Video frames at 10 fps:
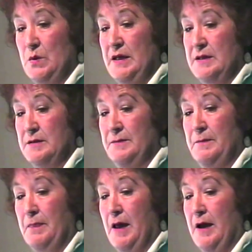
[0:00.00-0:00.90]
to eat.
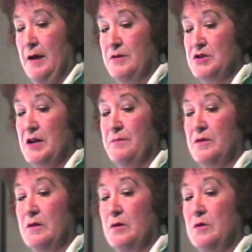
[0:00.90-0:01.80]
The
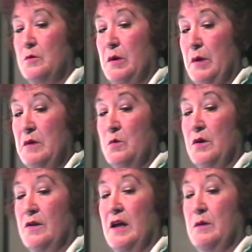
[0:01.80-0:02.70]
chap who we went
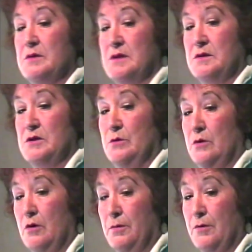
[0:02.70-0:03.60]
with, he was a
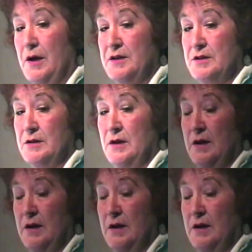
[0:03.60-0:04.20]
tour operator,